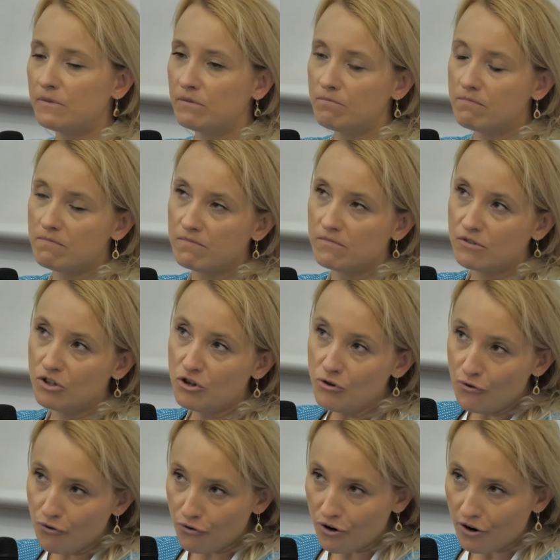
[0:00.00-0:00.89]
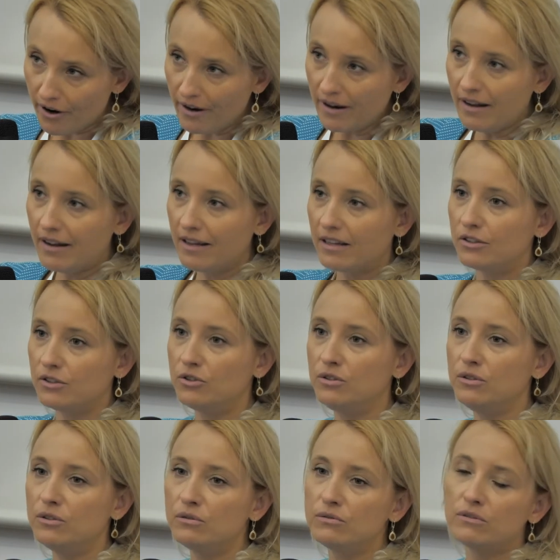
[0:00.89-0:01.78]
differ
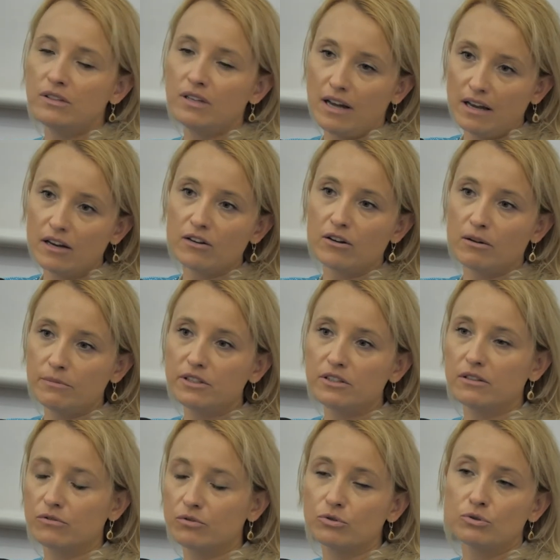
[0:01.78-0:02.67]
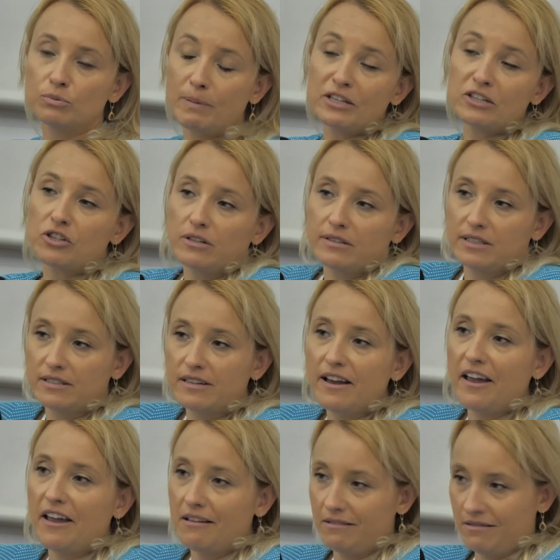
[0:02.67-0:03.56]
due to the economic, to spatial
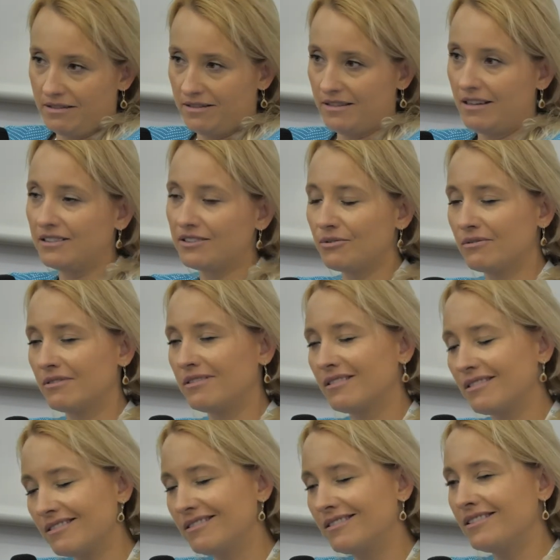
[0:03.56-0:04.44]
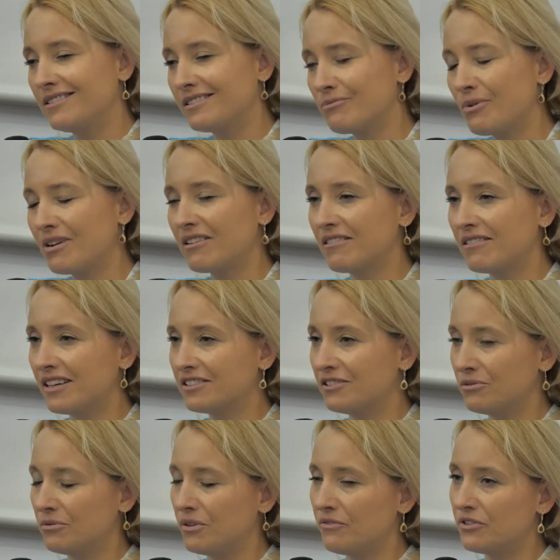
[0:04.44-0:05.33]
scales. Yeah, so that is well
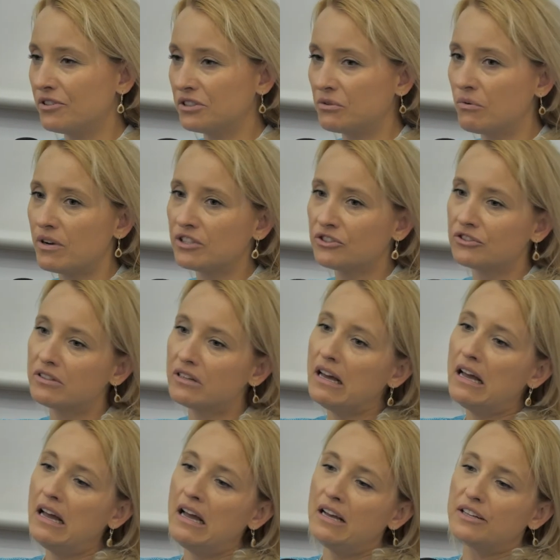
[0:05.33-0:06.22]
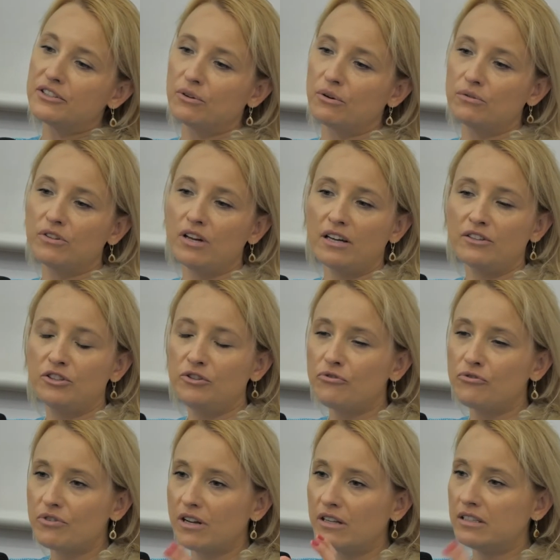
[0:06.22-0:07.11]
connected to the first question. So there are
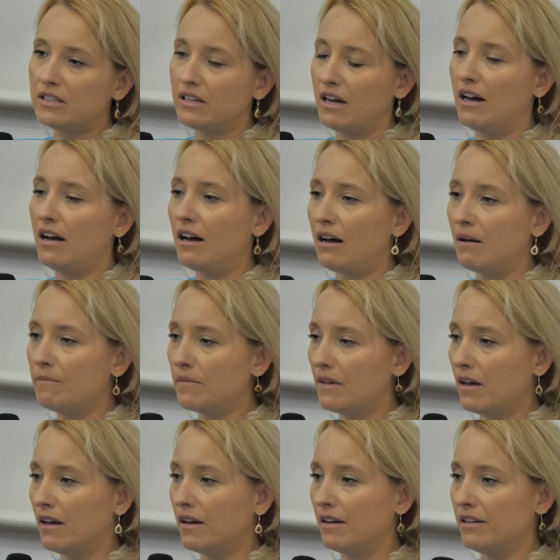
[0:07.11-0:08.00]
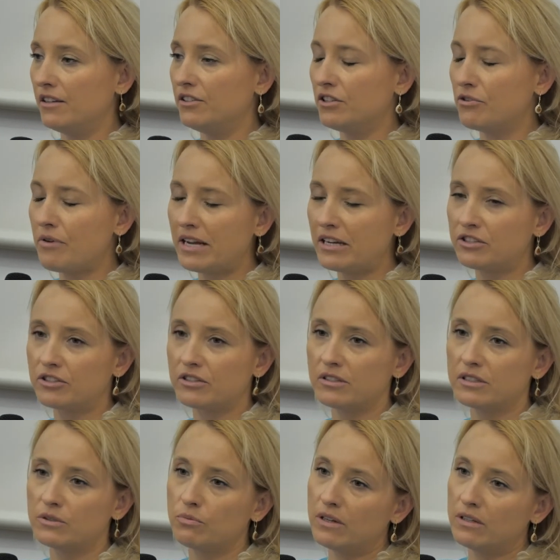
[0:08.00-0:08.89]
different
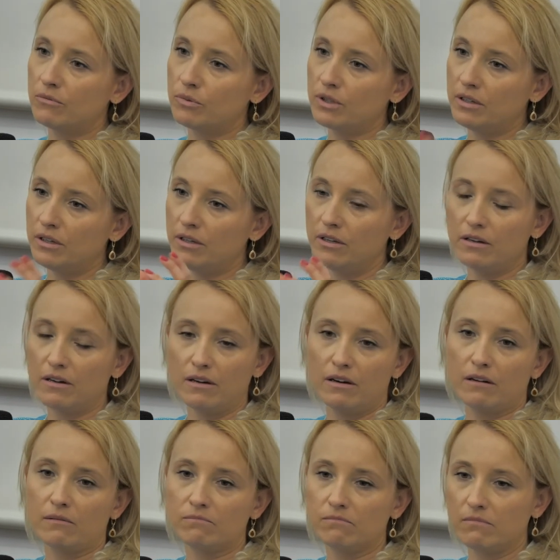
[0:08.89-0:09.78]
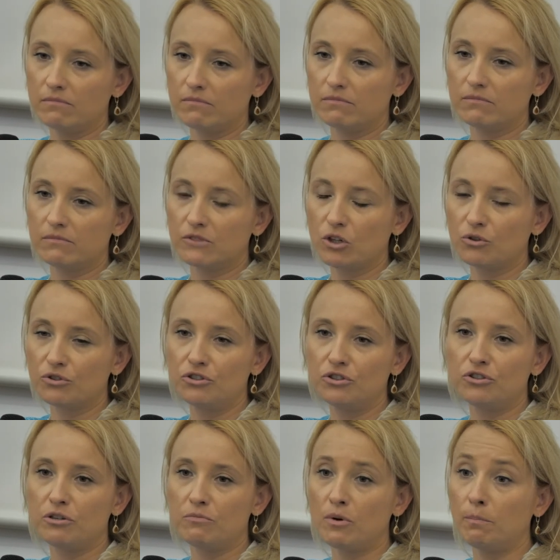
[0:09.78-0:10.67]
interactions when we
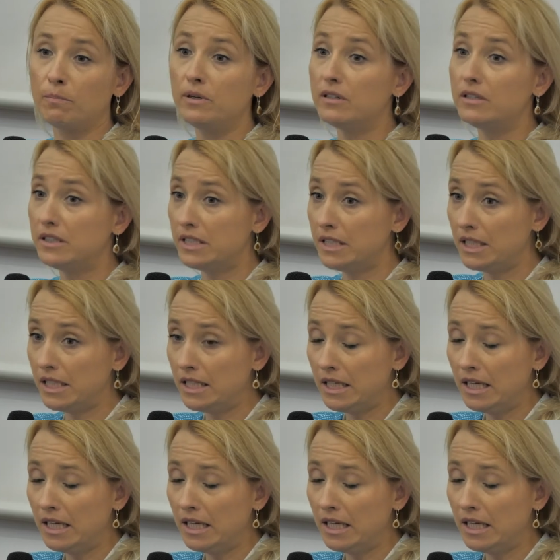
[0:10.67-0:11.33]
consider mobility